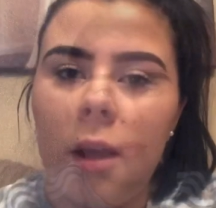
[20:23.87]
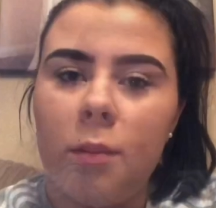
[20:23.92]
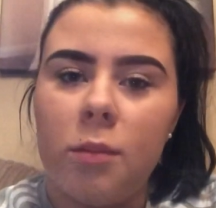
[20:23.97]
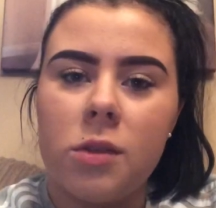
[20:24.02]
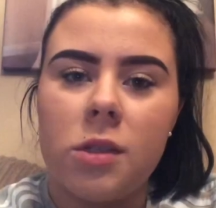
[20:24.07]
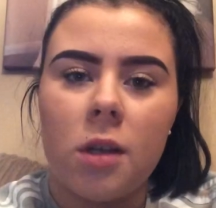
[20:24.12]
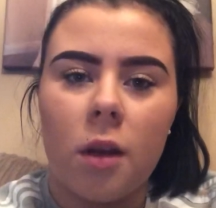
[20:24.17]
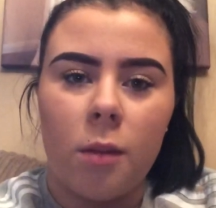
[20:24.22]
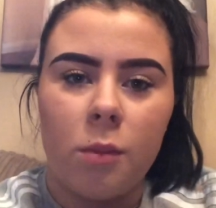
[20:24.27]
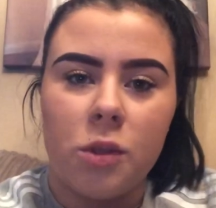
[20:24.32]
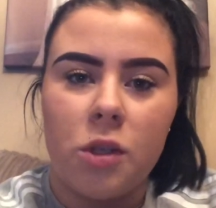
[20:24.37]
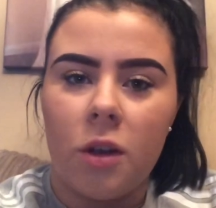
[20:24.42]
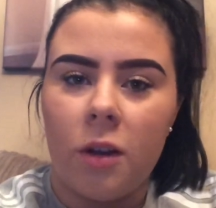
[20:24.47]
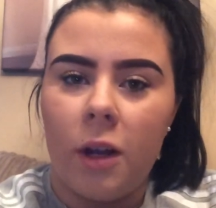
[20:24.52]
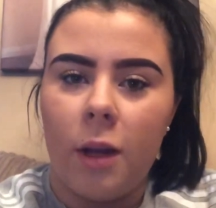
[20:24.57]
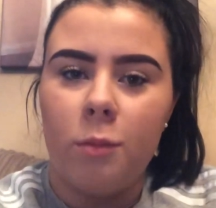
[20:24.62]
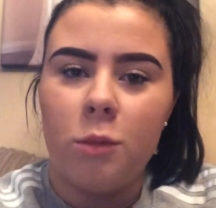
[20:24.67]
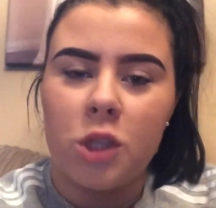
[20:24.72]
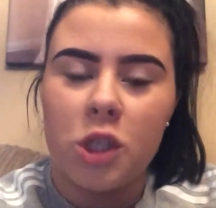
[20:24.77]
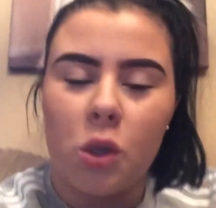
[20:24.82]
So I'm sorry,
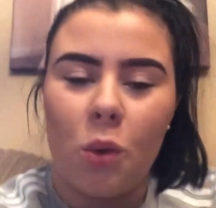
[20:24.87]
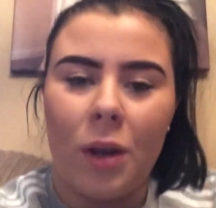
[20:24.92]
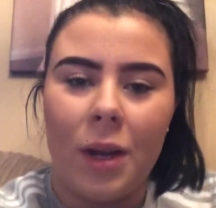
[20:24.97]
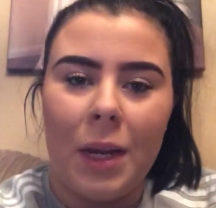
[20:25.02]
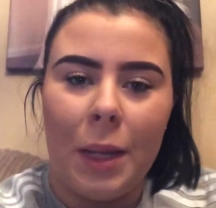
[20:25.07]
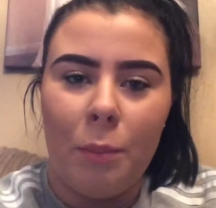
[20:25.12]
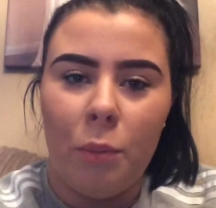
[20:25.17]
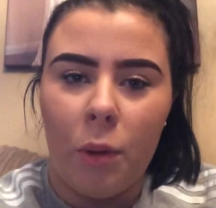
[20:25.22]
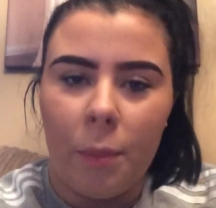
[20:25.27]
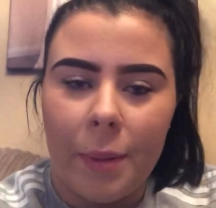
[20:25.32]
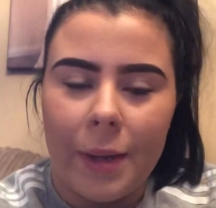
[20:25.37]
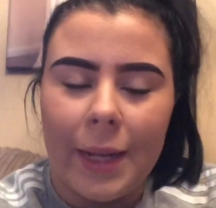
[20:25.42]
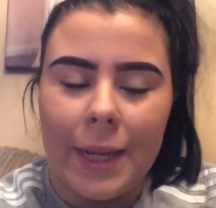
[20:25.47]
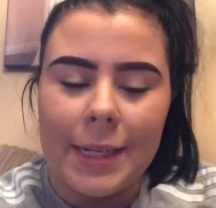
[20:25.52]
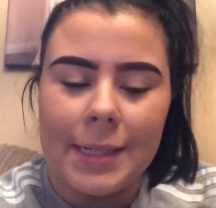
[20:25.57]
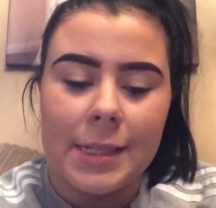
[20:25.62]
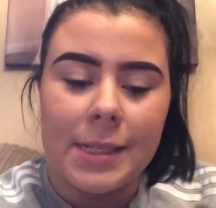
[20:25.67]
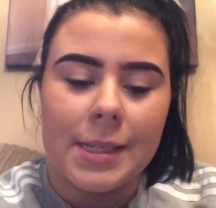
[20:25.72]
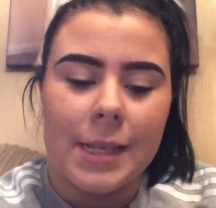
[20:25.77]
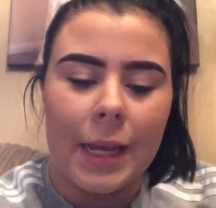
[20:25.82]
I'm just quickly popping
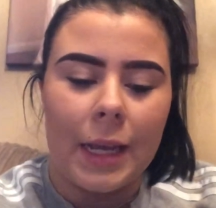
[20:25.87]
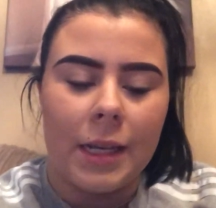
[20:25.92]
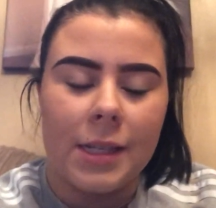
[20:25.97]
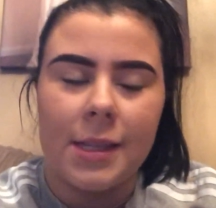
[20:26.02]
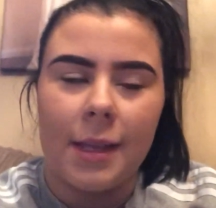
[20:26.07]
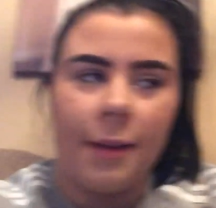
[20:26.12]
in to say, because